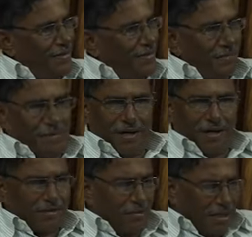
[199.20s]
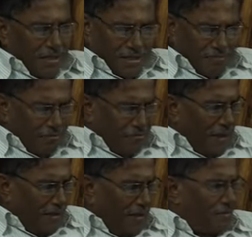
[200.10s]
Some girls won't accept the
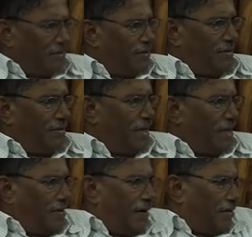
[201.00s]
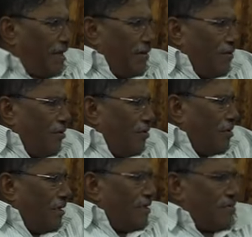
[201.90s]
fact that, they are not that good
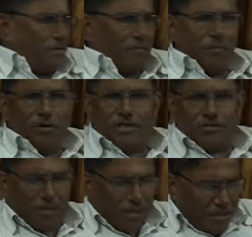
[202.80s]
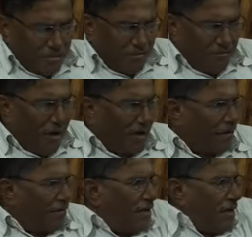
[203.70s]
looking. Some boys won't accept the fact
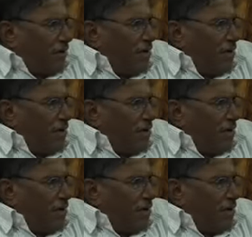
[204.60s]
that they are